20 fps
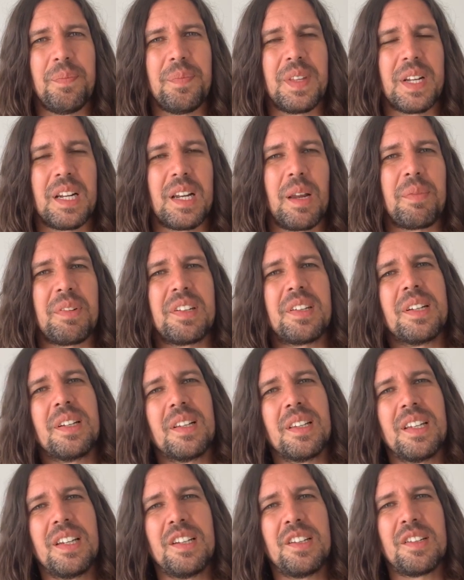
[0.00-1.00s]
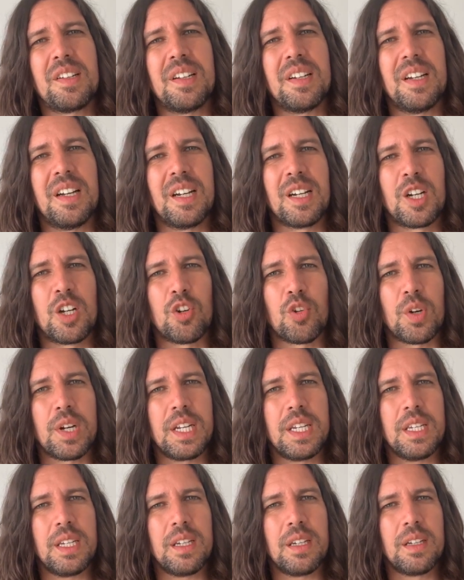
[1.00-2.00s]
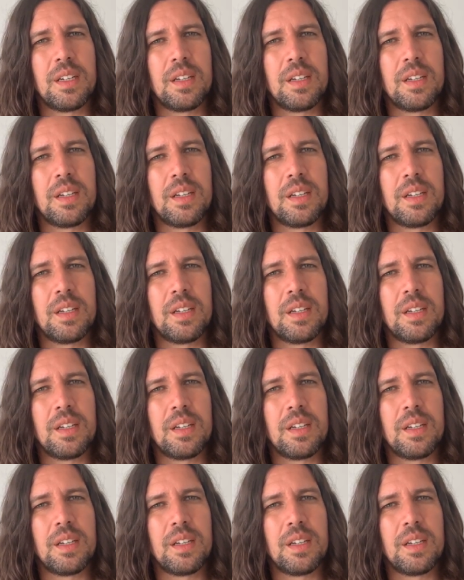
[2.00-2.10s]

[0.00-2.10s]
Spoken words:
The clubs still need to agree